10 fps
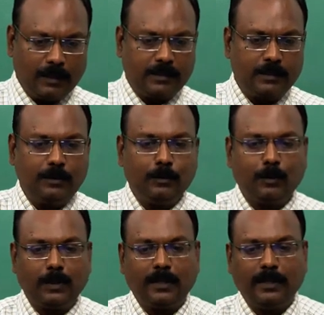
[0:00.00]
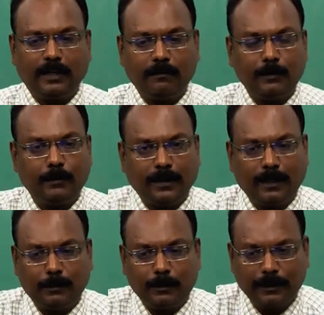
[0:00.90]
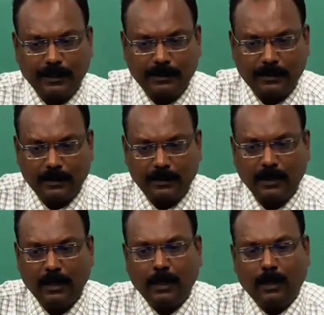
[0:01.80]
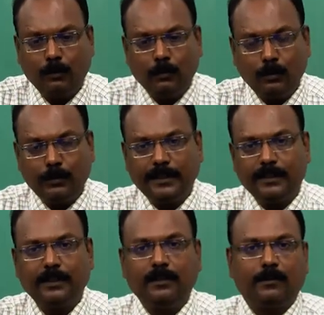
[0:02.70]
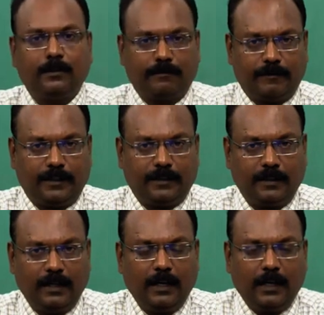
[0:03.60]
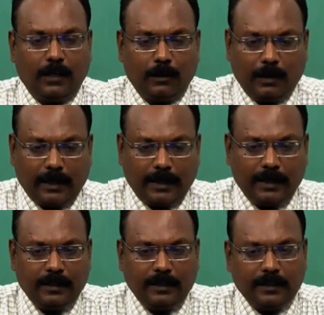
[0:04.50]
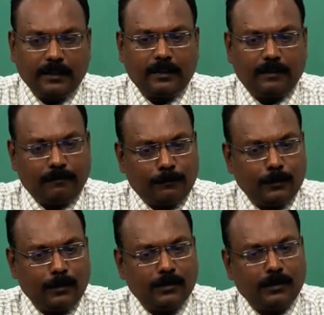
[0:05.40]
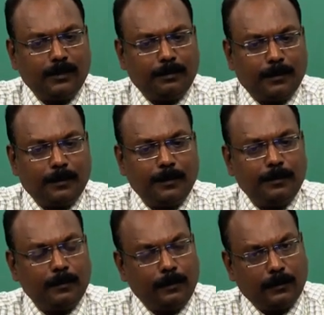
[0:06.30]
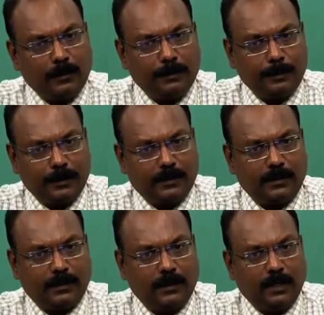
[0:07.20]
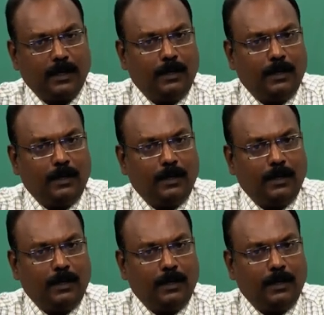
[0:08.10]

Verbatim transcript: Listen to what they have to tell about each other and who triggered the conflict. Now again here focus on the problem not the person.